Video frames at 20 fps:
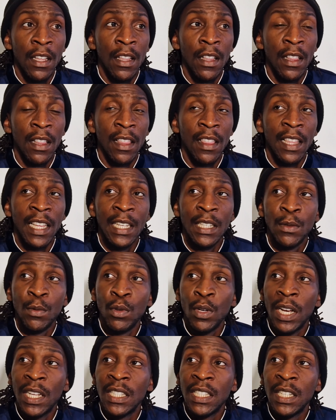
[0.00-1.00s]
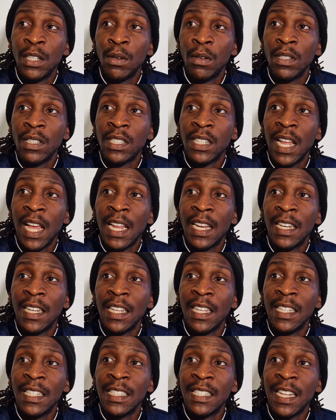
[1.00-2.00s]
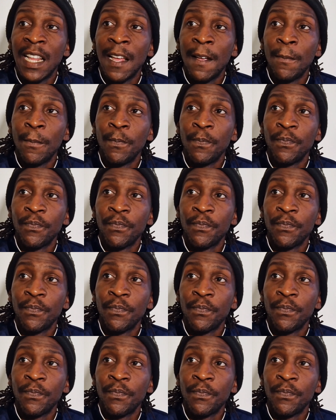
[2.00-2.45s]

the thing is, you guys need to understand is that